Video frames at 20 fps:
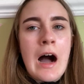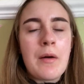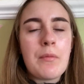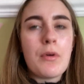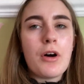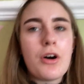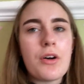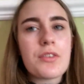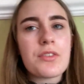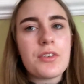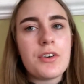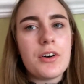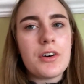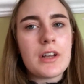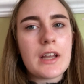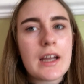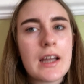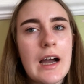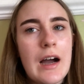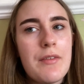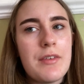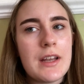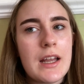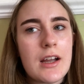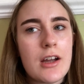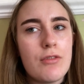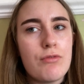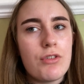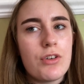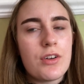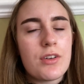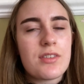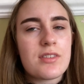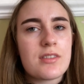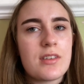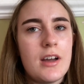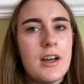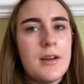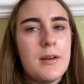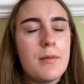and we're also like having like a
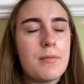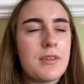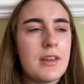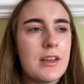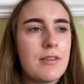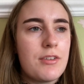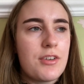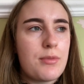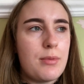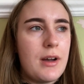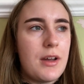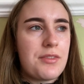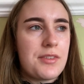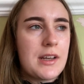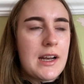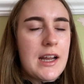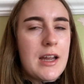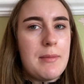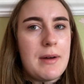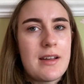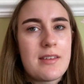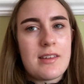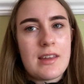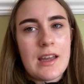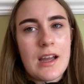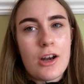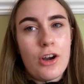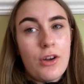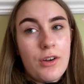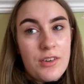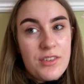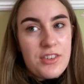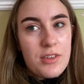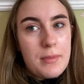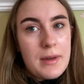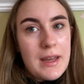roast um, dinner as well, so like it might take longer to